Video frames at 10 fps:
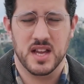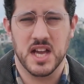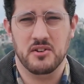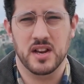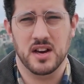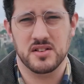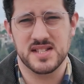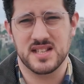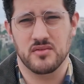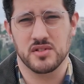carried out
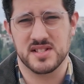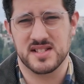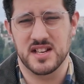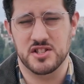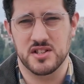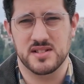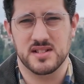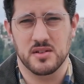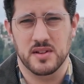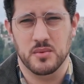in several stages.
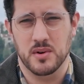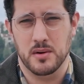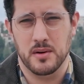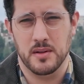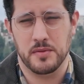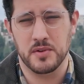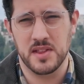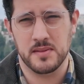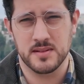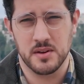So there were
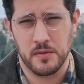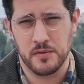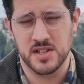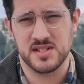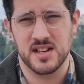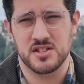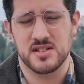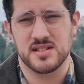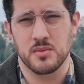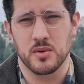three
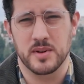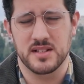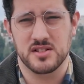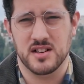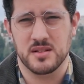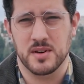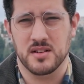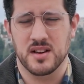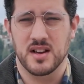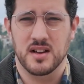stages that were being talked
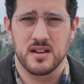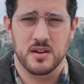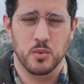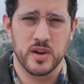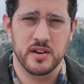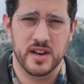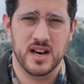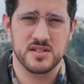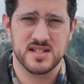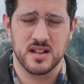about. We are
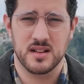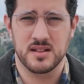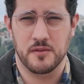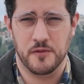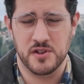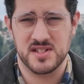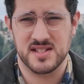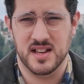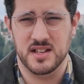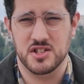now still in the first
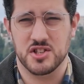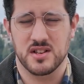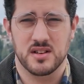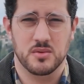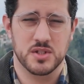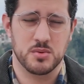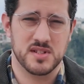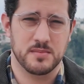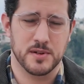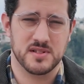stage, which
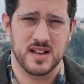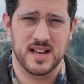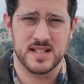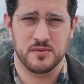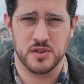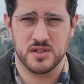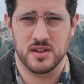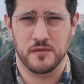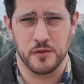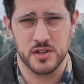was supposed to last for
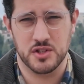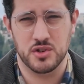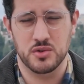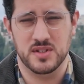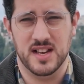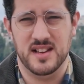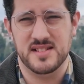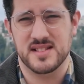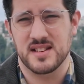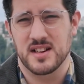42
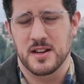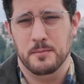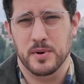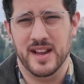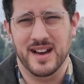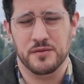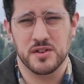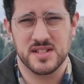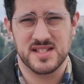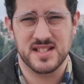days. But
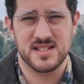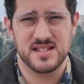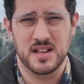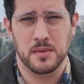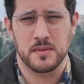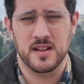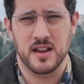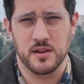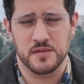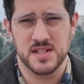after the 16th
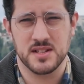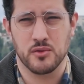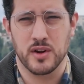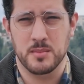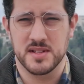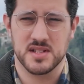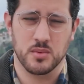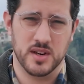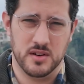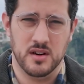day of this agreement, so
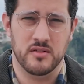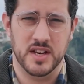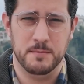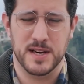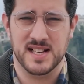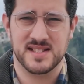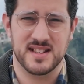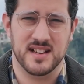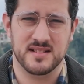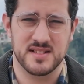we are already past
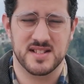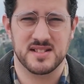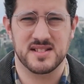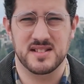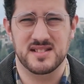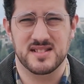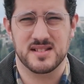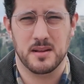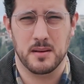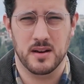that, the
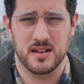16th